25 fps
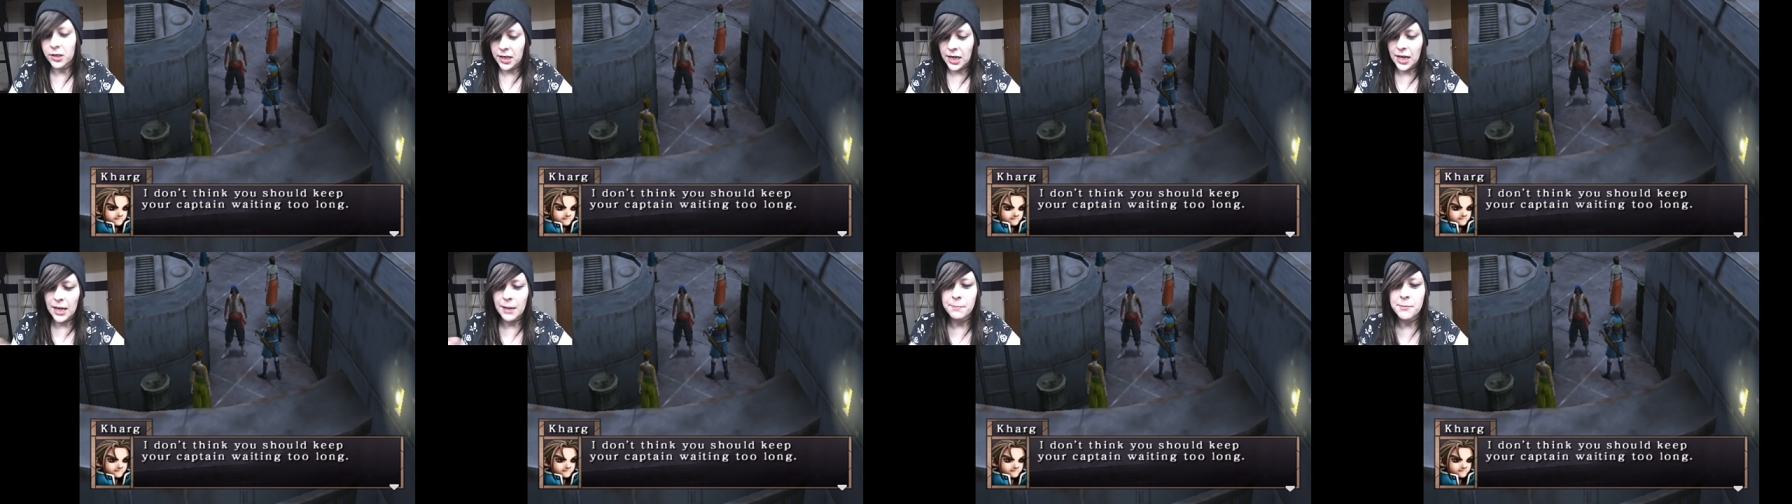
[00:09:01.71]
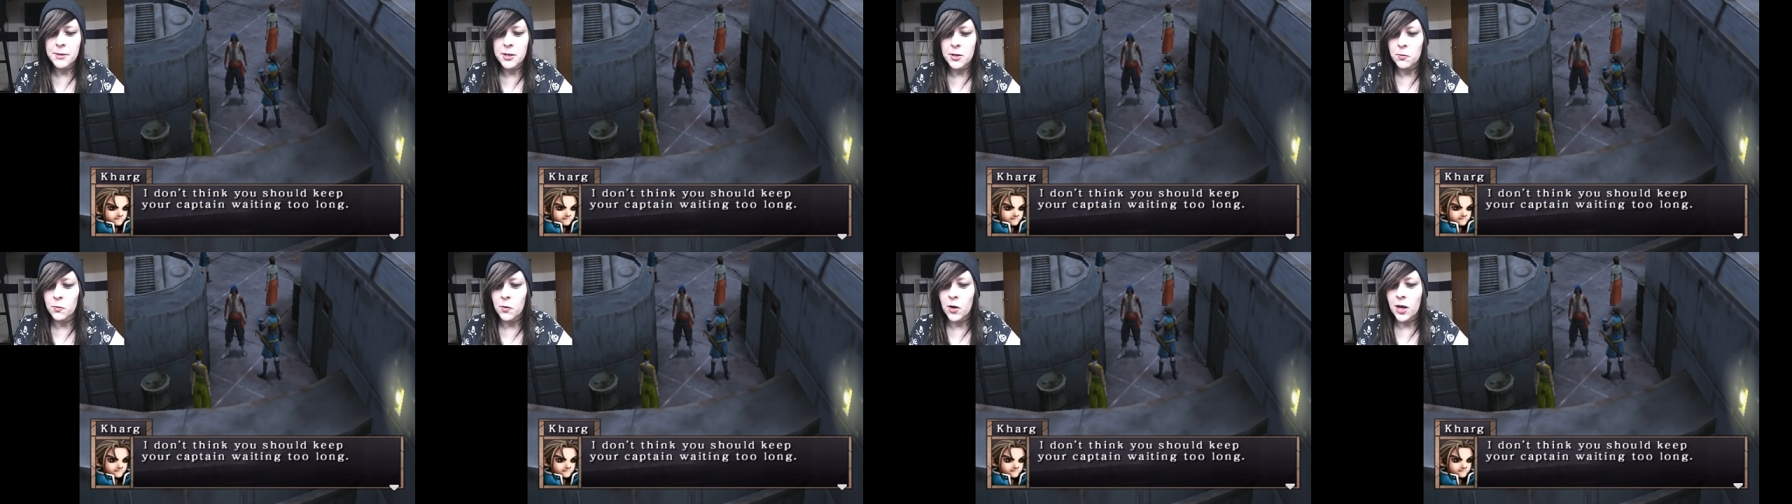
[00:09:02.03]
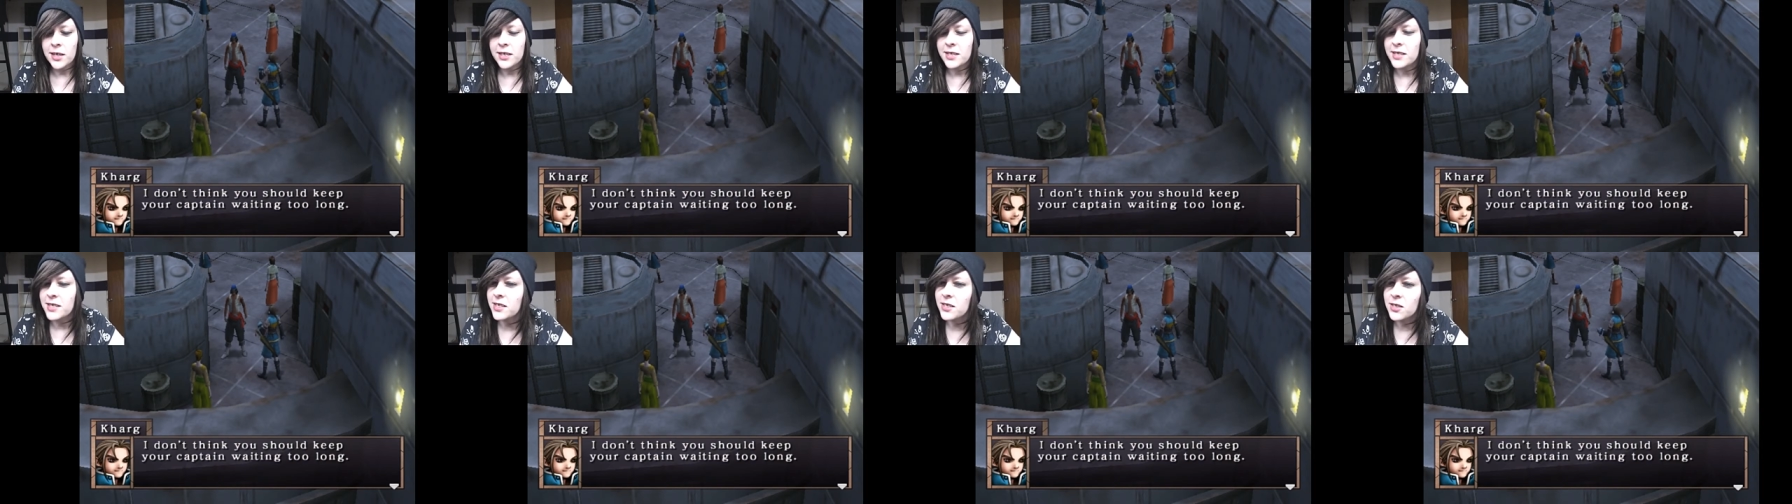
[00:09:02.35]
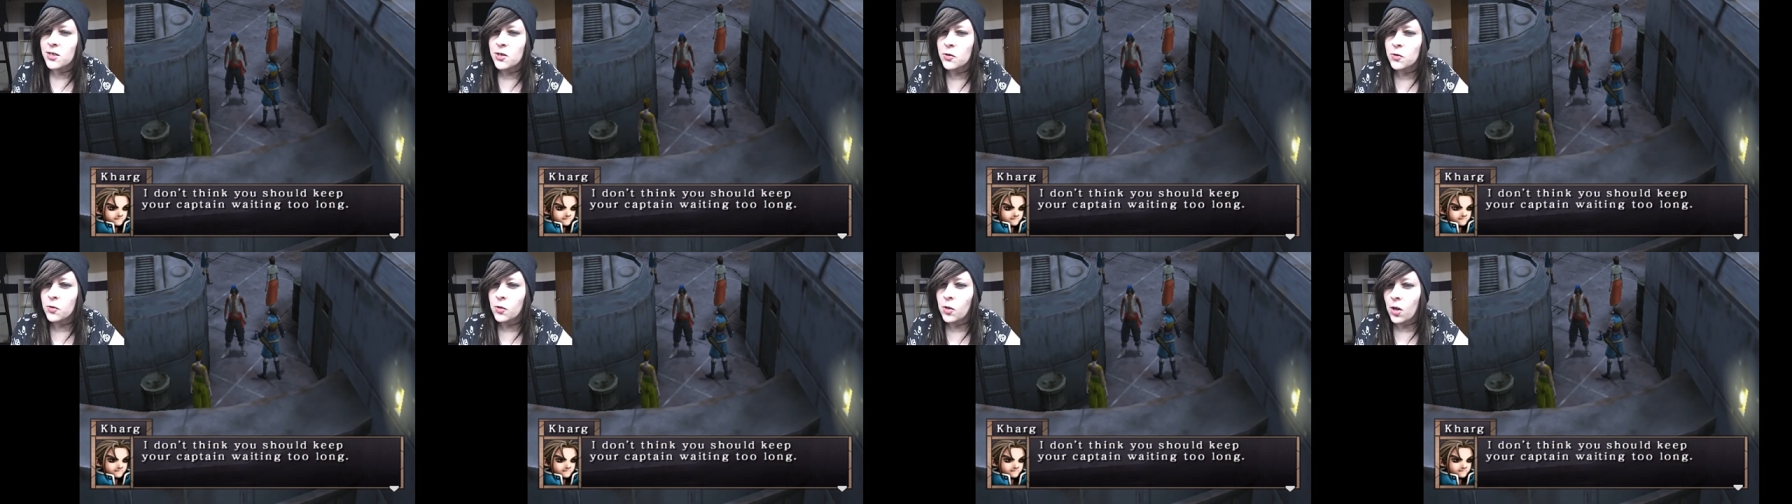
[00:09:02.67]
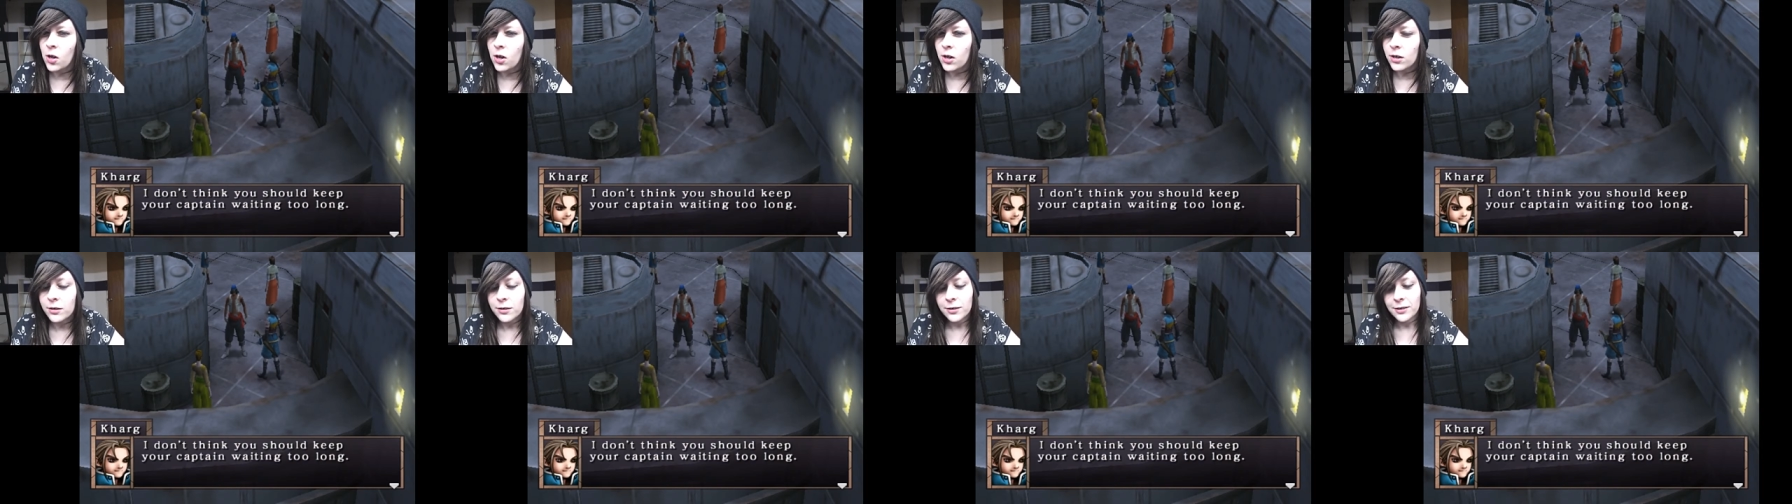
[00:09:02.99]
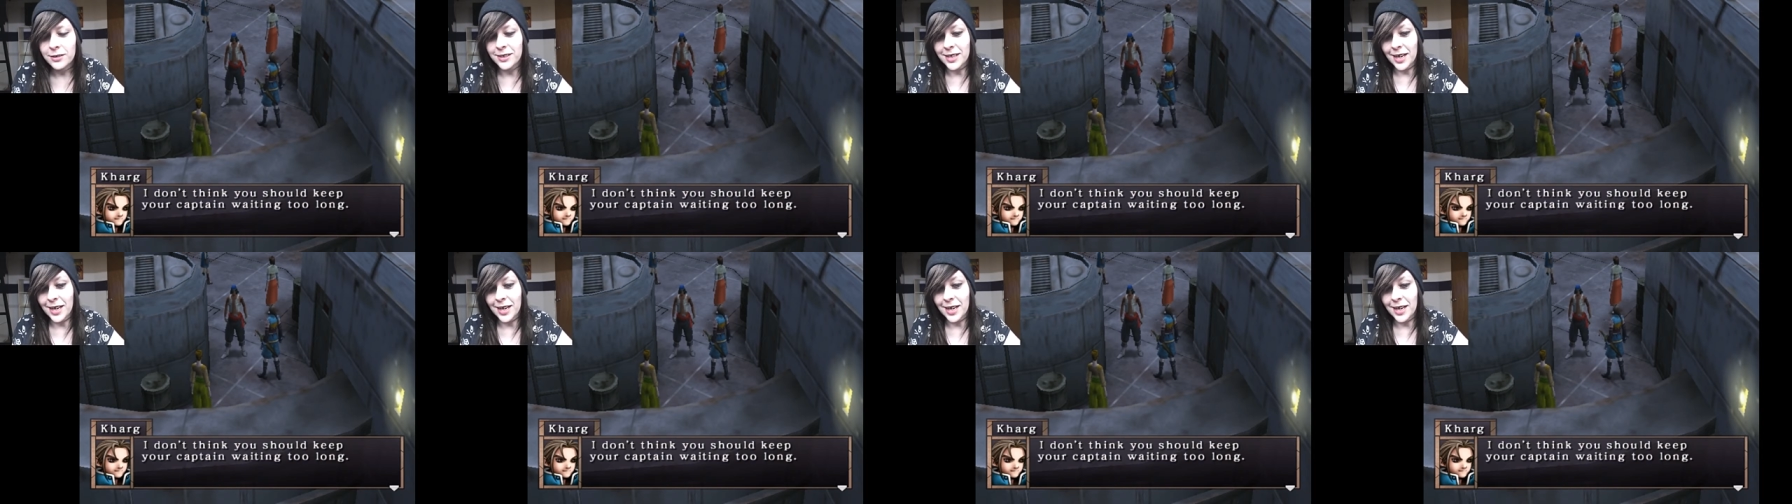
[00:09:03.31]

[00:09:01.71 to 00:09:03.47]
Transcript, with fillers: captain waiting too long.